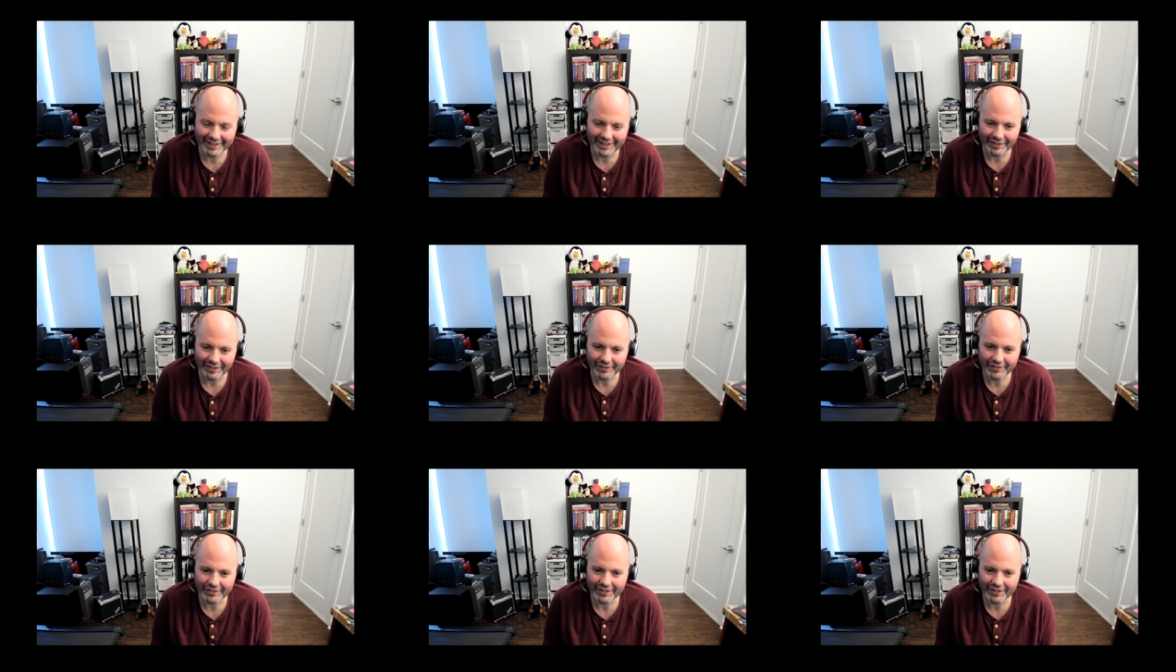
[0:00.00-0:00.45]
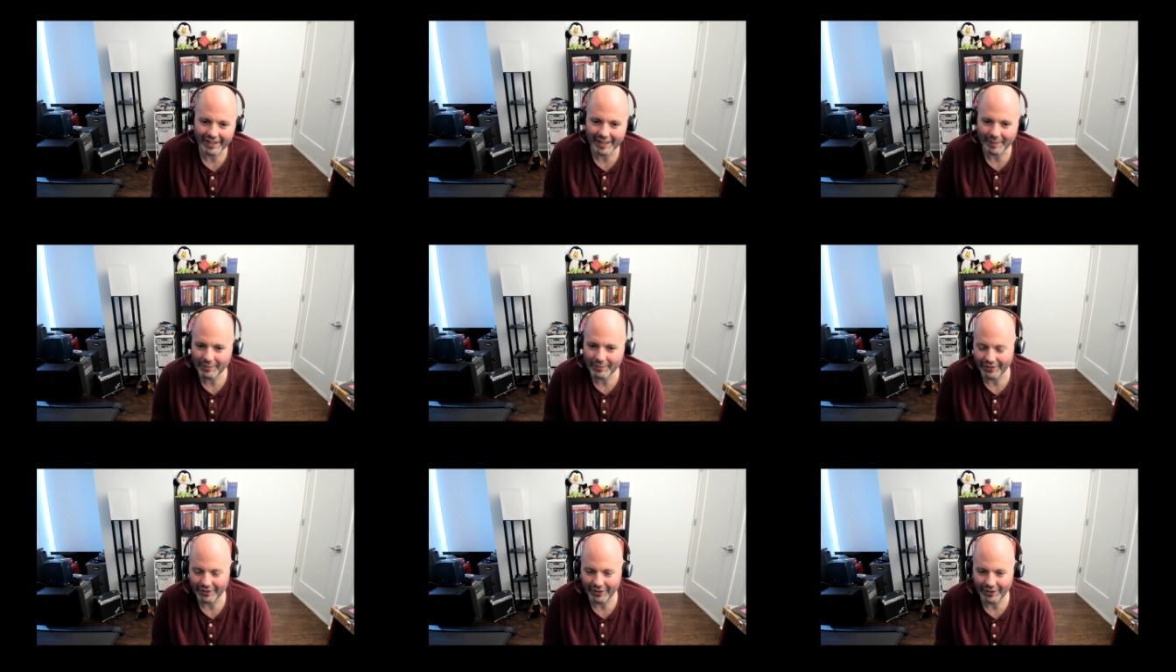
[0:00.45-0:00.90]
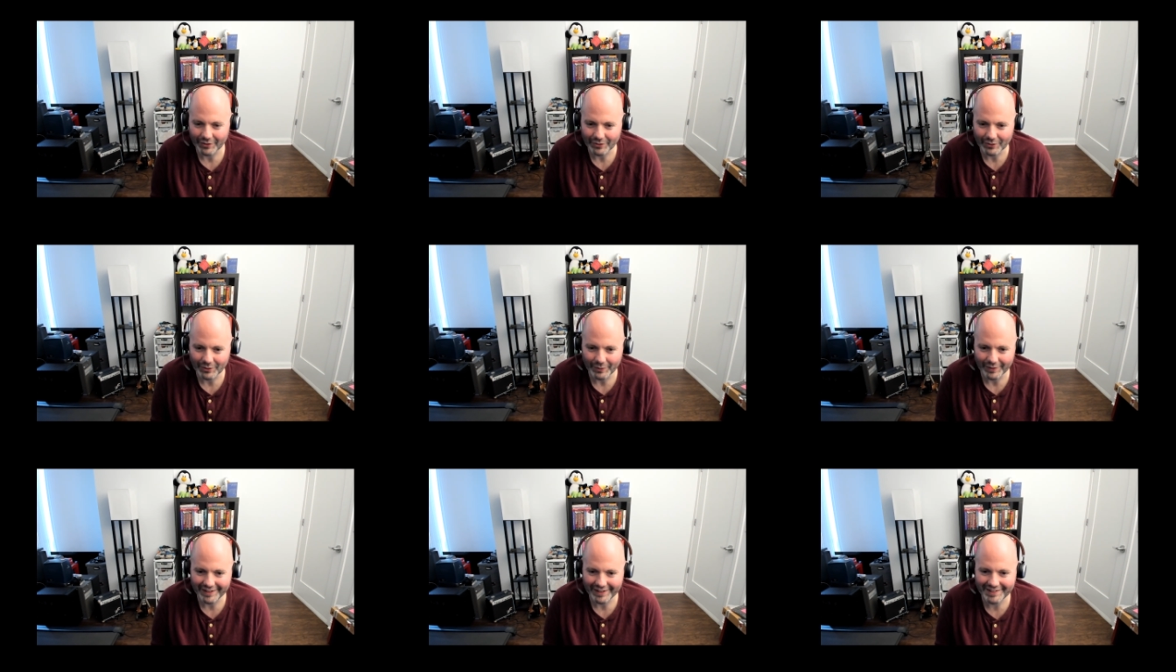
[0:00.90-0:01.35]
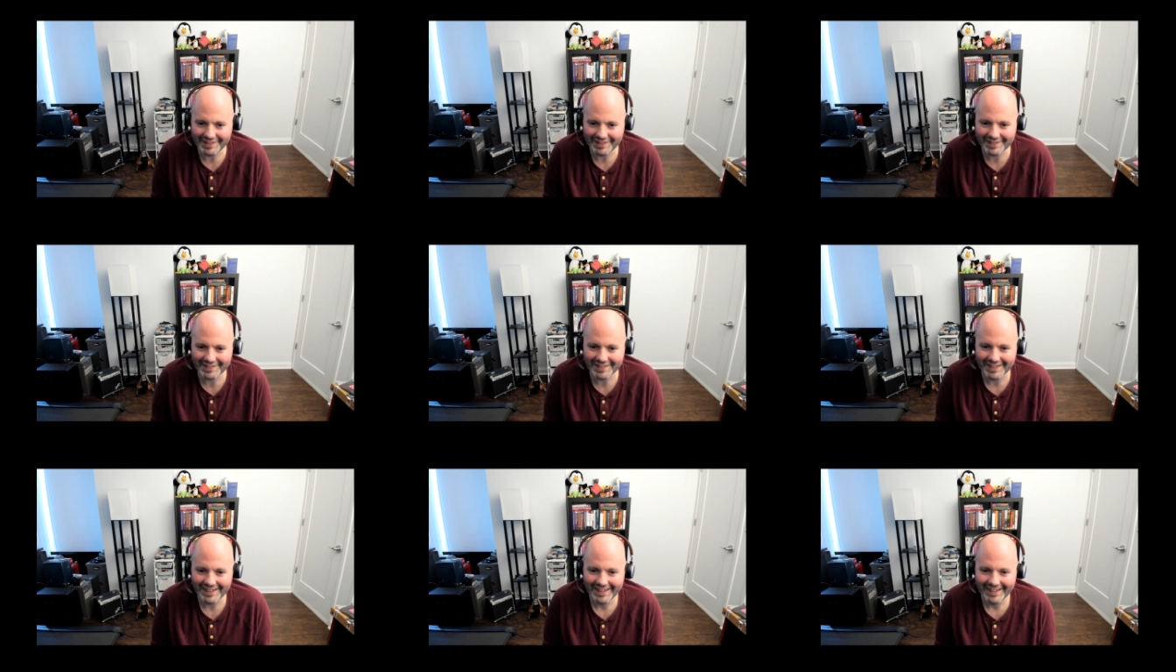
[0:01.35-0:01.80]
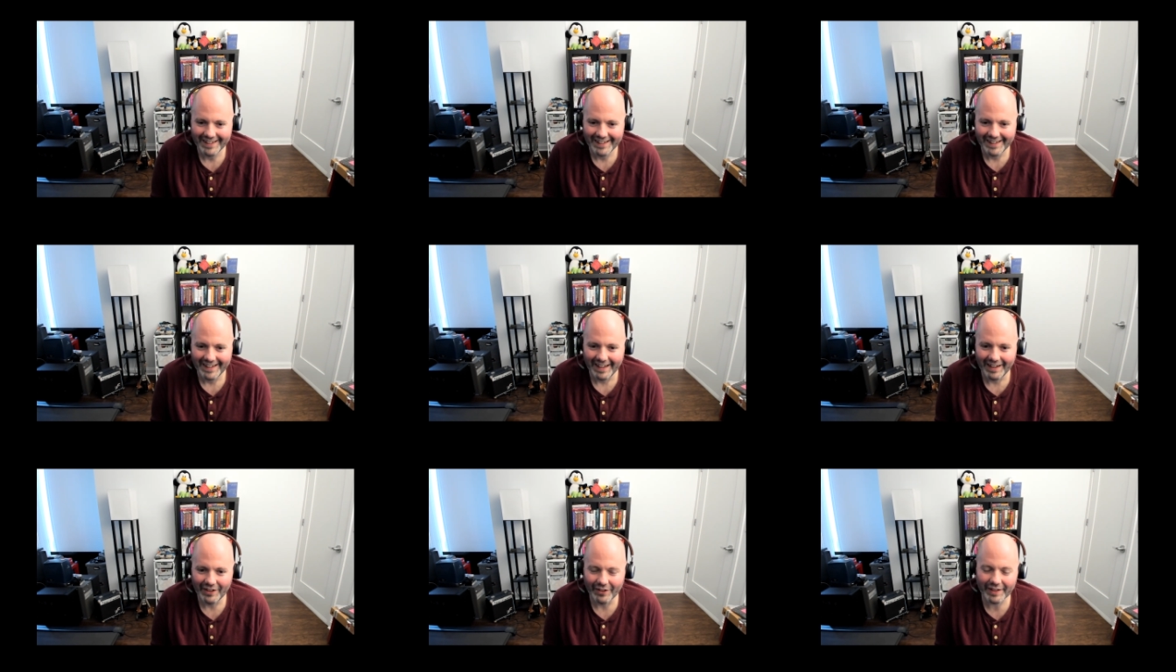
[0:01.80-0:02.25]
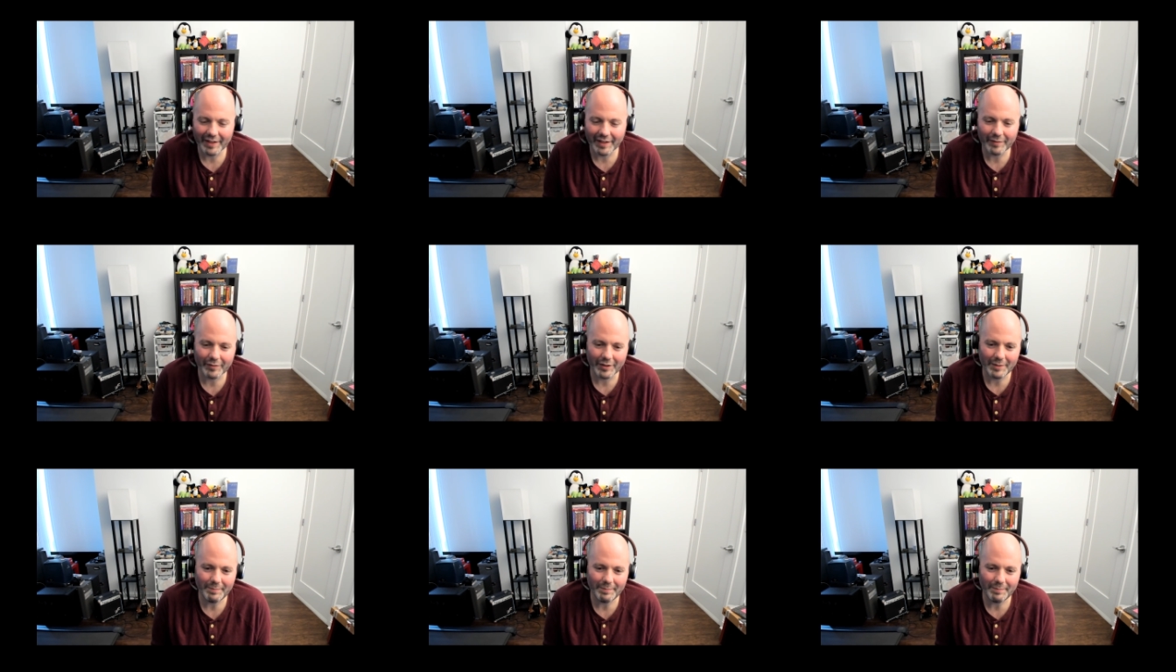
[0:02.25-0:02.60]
startups are not every